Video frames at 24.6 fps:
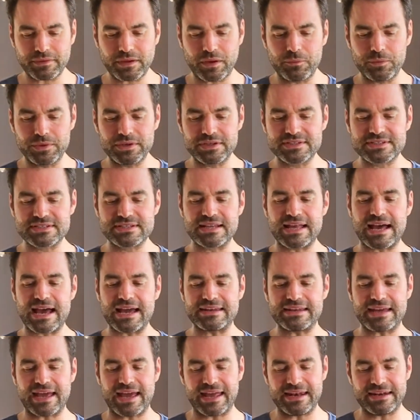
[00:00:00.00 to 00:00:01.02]
with a
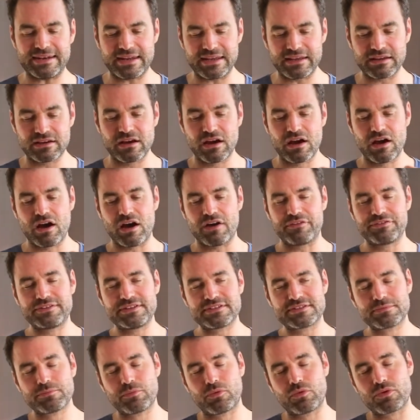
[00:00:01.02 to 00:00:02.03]
slight ending of
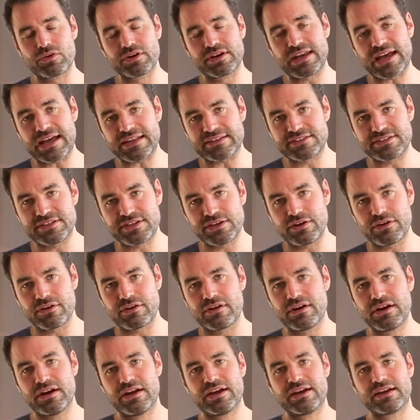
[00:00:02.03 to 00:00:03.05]
this more
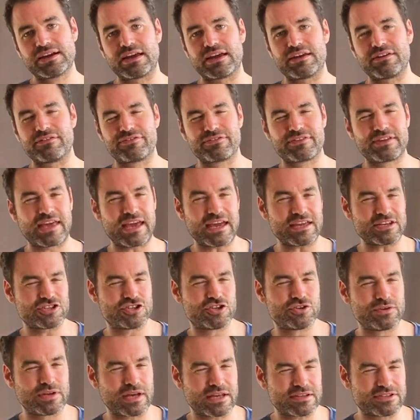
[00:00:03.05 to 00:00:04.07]
nuttier, kind of
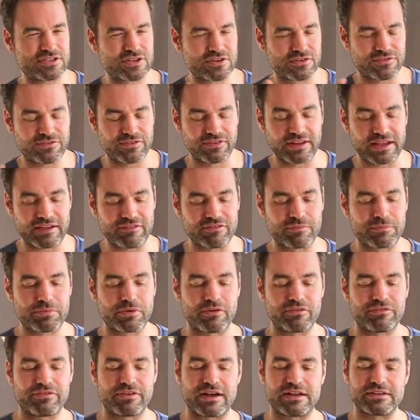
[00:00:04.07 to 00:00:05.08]
cashew nuttier flavor
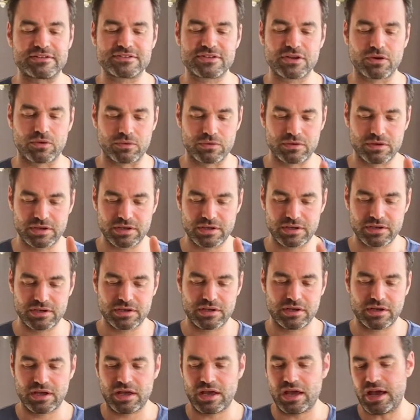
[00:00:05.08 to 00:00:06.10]
profile. So
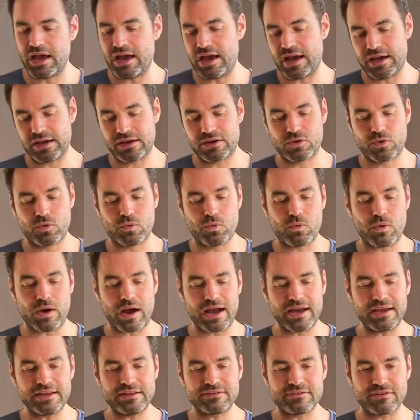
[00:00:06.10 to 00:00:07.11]

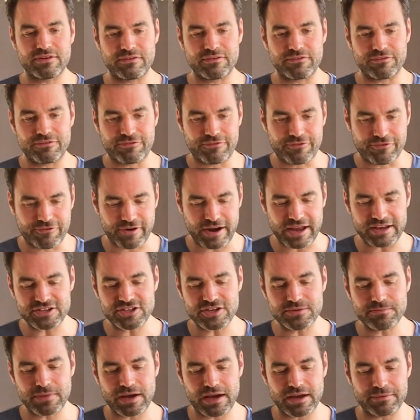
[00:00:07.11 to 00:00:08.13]
quite fresh
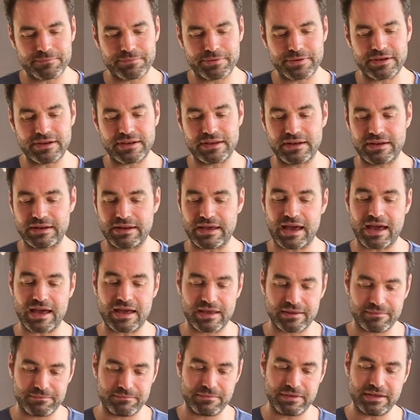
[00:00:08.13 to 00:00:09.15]
in my opinion.
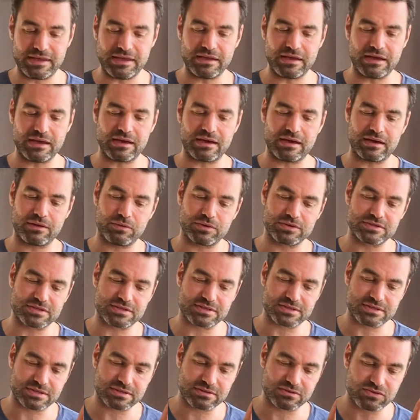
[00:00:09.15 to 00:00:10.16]
I
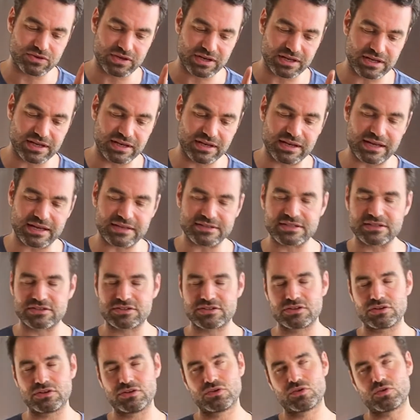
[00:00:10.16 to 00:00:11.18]
was drinking the
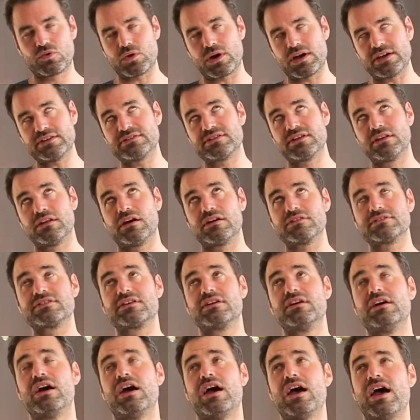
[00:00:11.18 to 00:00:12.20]
Asatsuyu quite a lot,
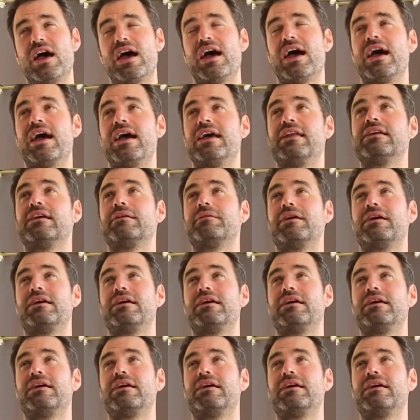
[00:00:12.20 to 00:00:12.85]
and